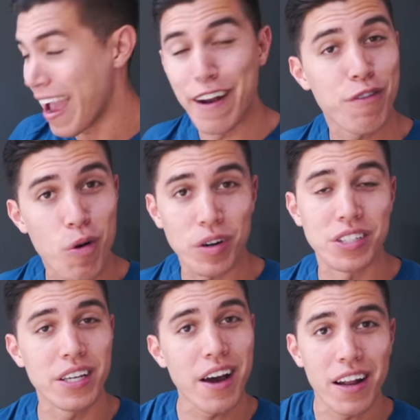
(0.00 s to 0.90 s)
And of
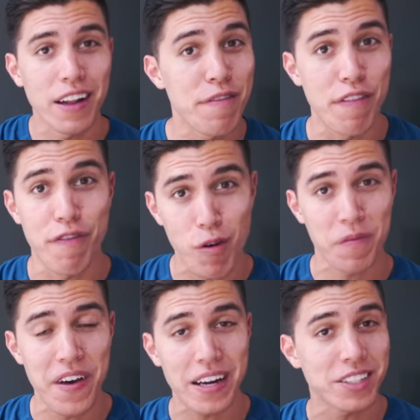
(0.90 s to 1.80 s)
course, you gotta love the
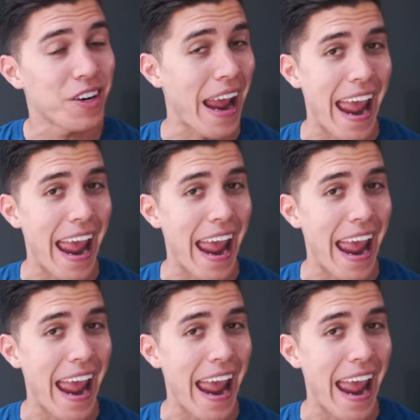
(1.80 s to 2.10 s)
form factor